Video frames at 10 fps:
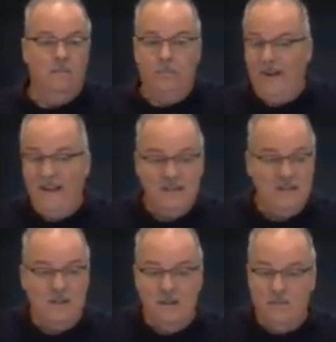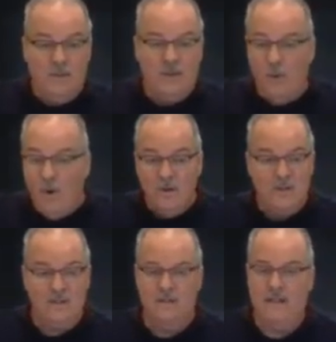places of
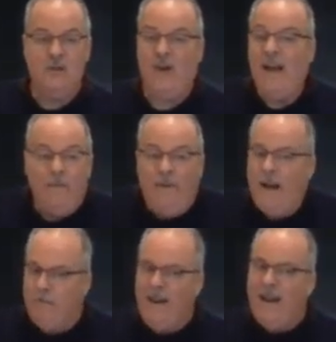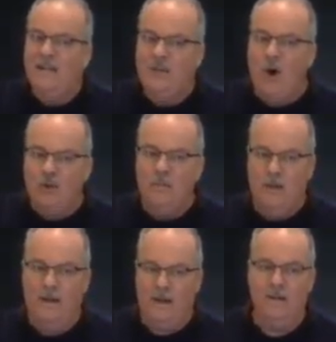resorts, and they're trying to find peace
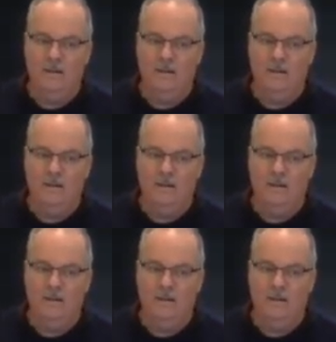ultimately.